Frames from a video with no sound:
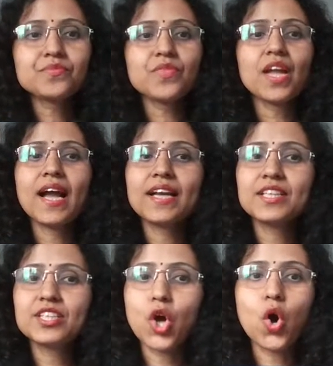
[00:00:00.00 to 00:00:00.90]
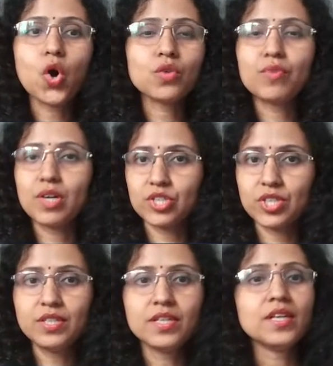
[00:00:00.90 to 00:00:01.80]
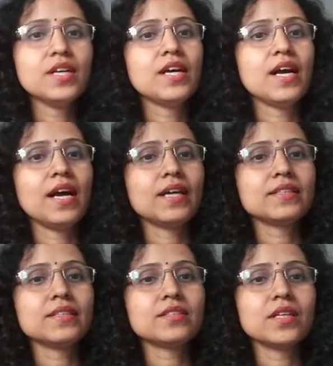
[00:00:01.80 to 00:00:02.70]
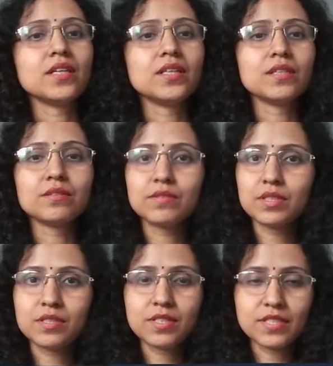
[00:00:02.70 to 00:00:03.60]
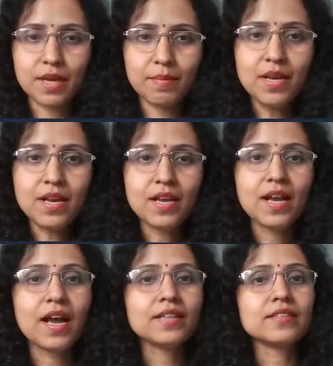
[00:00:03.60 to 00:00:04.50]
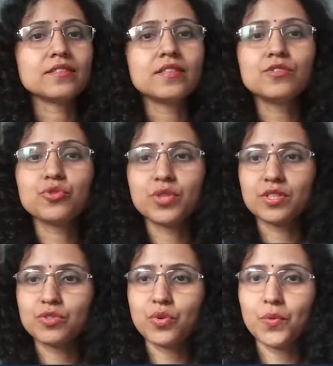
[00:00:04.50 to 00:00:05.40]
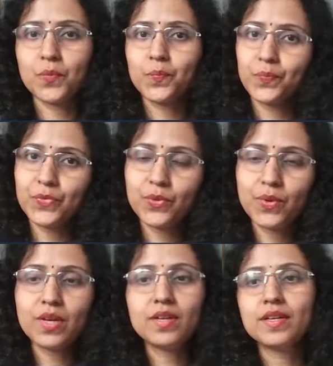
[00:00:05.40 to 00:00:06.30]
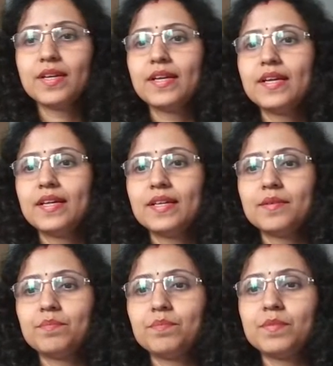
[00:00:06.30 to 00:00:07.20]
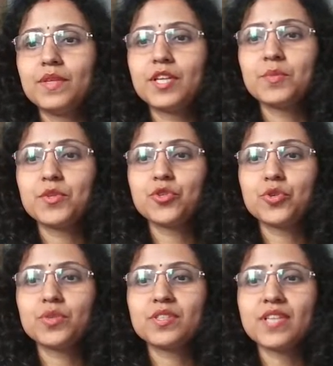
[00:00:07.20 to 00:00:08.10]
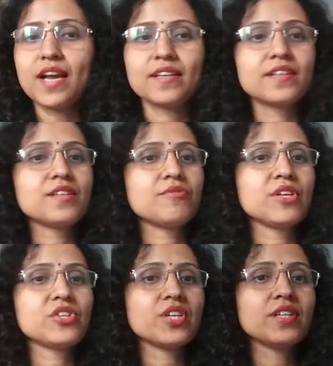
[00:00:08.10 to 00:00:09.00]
and this all function and this uh, this is the table and this is the student score. Okay. Mm, let me show you the standard deviation.